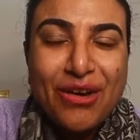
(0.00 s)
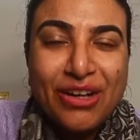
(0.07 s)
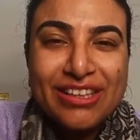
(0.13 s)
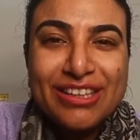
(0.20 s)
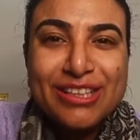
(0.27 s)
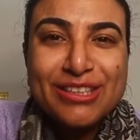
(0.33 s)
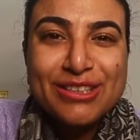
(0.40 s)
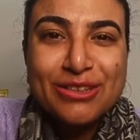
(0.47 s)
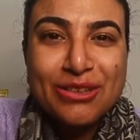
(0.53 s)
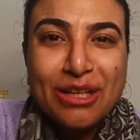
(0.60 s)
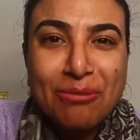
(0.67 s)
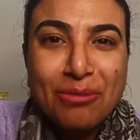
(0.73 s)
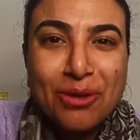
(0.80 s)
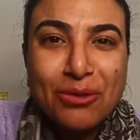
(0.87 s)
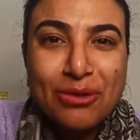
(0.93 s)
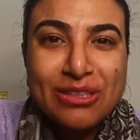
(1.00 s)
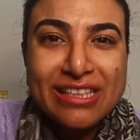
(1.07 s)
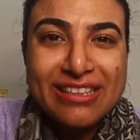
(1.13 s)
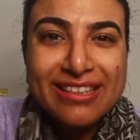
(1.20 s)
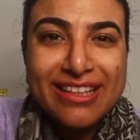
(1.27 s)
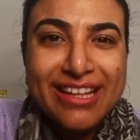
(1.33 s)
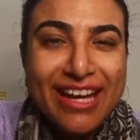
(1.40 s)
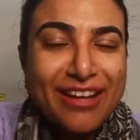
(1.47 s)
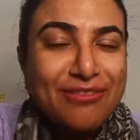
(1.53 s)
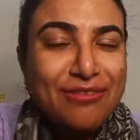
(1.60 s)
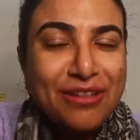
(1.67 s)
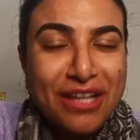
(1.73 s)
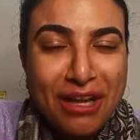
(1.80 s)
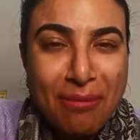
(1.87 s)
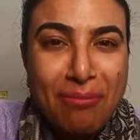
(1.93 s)
On this note, I'm closing the
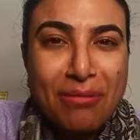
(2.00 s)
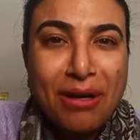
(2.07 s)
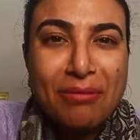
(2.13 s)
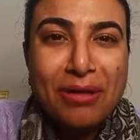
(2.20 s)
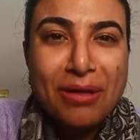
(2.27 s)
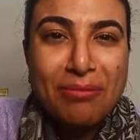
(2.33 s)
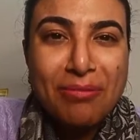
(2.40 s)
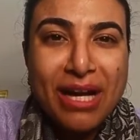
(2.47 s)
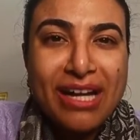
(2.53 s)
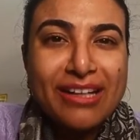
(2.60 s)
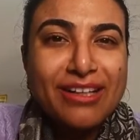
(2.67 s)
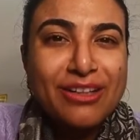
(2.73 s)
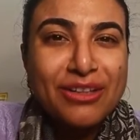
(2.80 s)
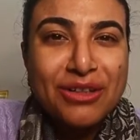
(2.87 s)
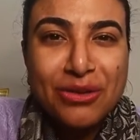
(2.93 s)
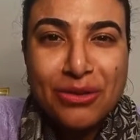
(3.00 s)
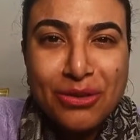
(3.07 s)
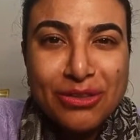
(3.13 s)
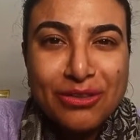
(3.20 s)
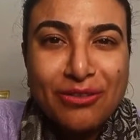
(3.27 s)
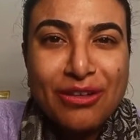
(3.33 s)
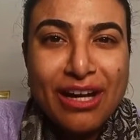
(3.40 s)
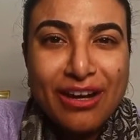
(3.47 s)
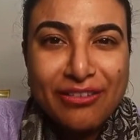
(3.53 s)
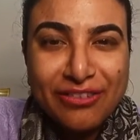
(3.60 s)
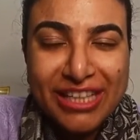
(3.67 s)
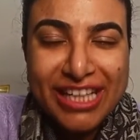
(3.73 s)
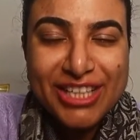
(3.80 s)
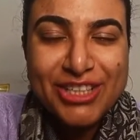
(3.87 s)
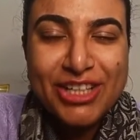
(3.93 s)
live. Keep coming back. Loads of
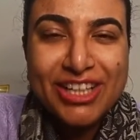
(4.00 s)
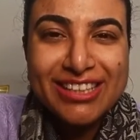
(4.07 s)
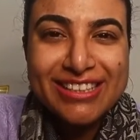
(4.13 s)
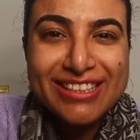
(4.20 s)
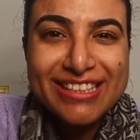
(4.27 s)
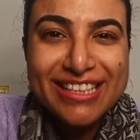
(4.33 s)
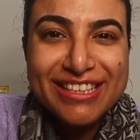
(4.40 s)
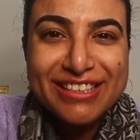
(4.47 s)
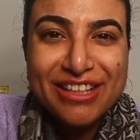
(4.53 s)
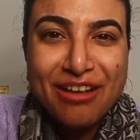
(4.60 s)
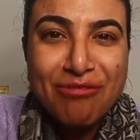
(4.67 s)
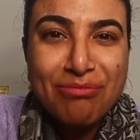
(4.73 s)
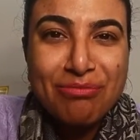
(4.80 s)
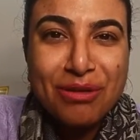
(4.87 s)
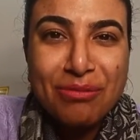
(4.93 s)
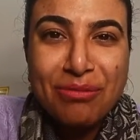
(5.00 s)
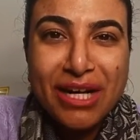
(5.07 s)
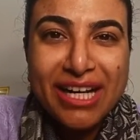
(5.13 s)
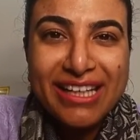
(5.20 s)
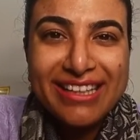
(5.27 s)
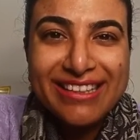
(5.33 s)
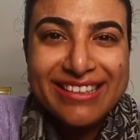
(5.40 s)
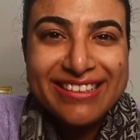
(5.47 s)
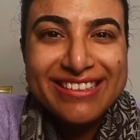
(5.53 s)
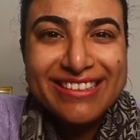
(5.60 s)
love. Take charge. Stay safe. Bye bye.